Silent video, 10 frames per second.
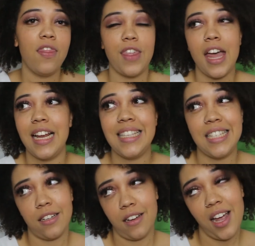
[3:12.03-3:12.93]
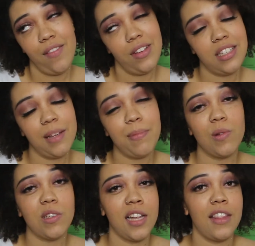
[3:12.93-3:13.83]
then it's kind of a
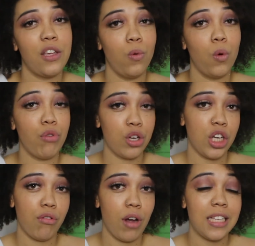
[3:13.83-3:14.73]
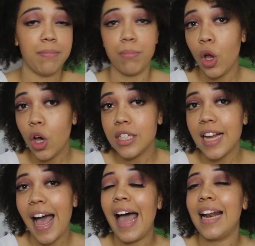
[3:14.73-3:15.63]
typical sign that your root chakra is
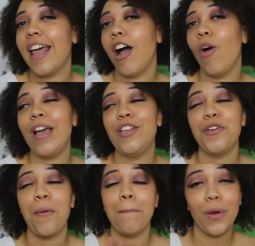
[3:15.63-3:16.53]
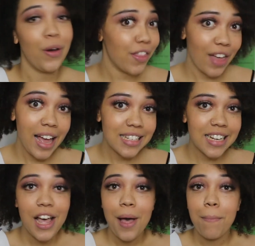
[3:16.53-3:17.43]
blocked, and there are ways to unblock that.
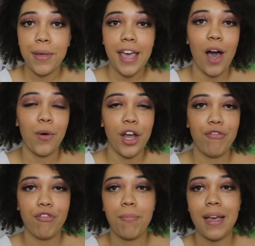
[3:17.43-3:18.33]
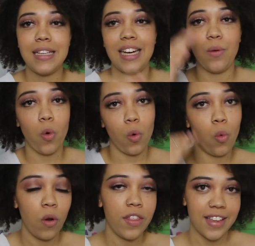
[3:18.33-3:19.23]
But yeah, I'll go through basically what
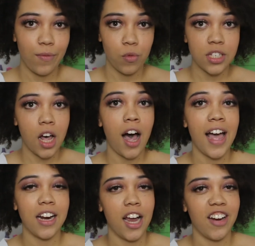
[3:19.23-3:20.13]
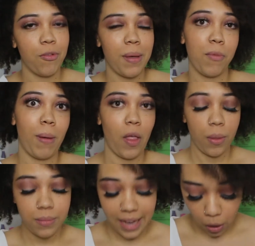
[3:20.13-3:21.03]
all of the 7 ones are and kind of a bit more about
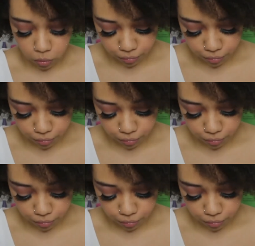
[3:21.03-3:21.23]
them now.